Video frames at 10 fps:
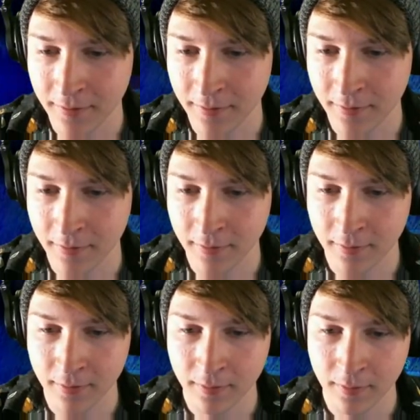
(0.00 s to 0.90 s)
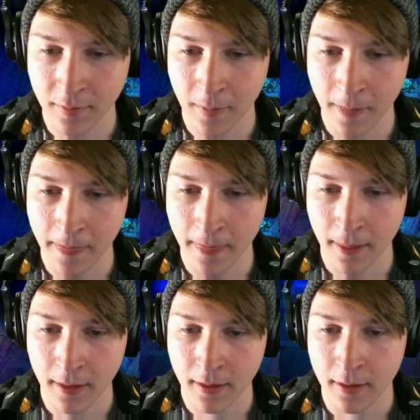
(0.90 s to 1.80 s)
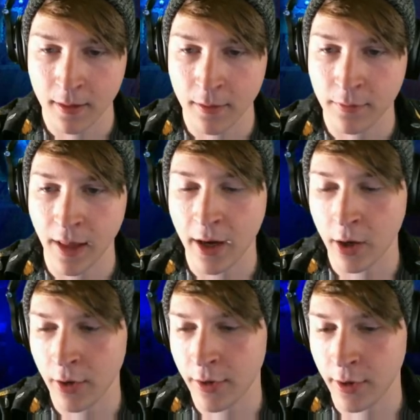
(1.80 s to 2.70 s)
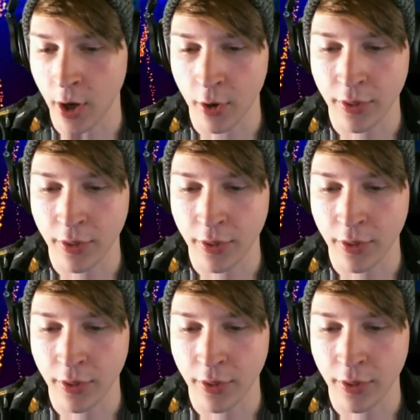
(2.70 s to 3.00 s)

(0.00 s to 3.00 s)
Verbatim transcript: is flatter. Flat Earth? No,